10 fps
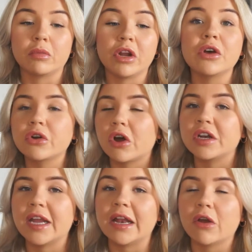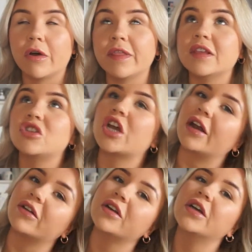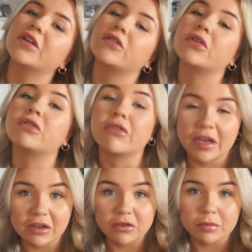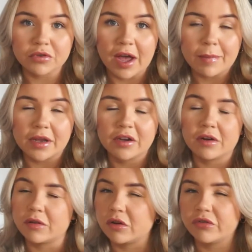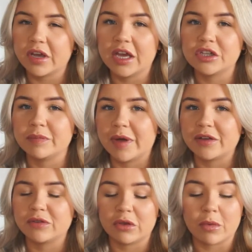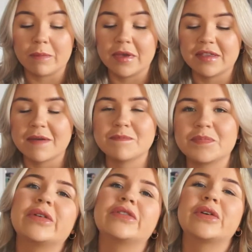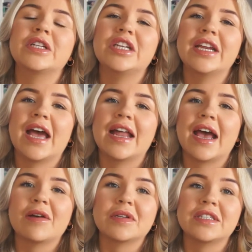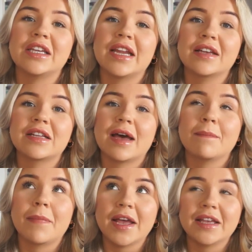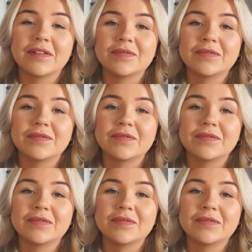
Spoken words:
really good content on this channel. So don't forget to subscribe and turn on the notification bell so you won't miss it. Thank you all for watching and I will see you next time. Bye.